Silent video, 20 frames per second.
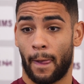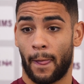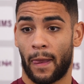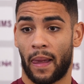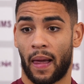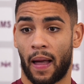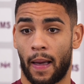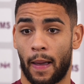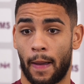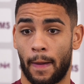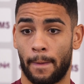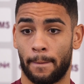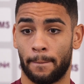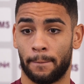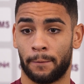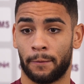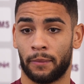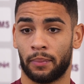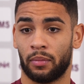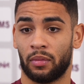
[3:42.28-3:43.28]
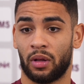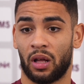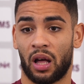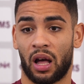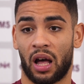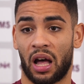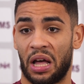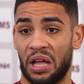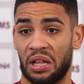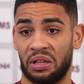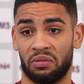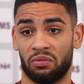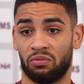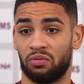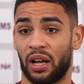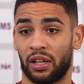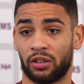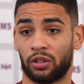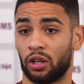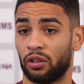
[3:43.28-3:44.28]
and
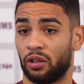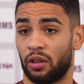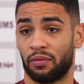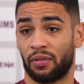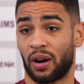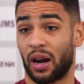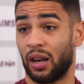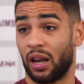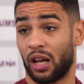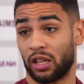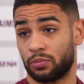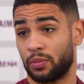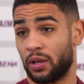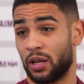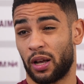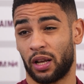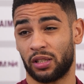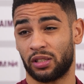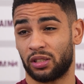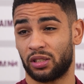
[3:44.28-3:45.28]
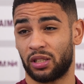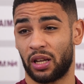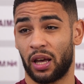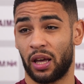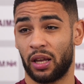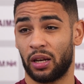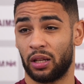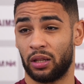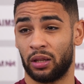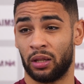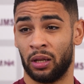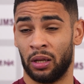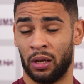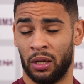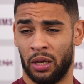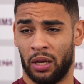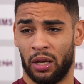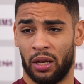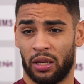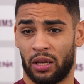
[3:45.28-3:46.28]
right down to the very last minute, as I said, and
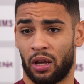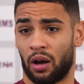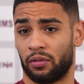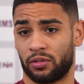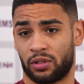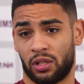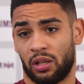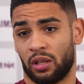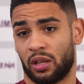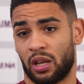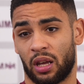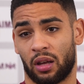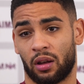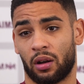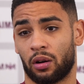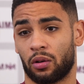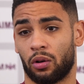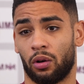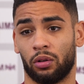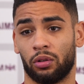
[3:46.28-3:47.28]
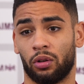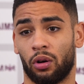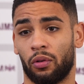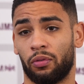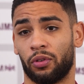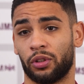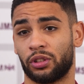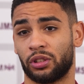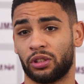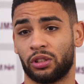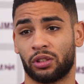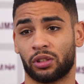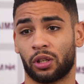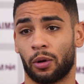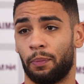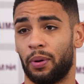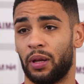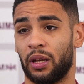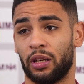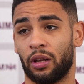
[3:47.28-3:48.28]
yeah, obviously the gate got called off, which is
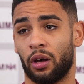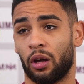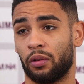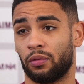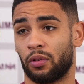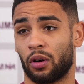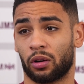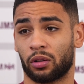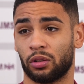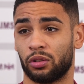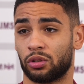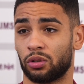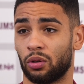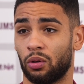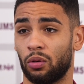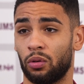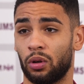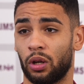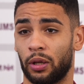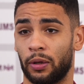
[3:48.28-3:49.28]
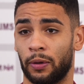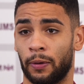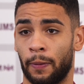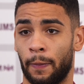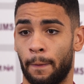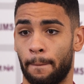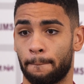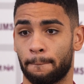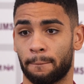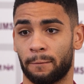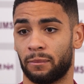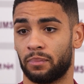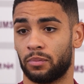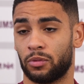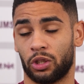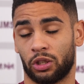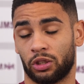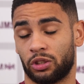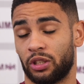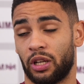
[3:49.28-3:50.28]
completely out of our control, and
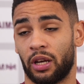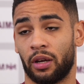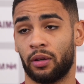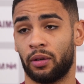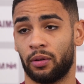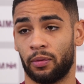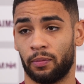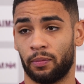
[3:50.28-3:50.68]
just, yeah.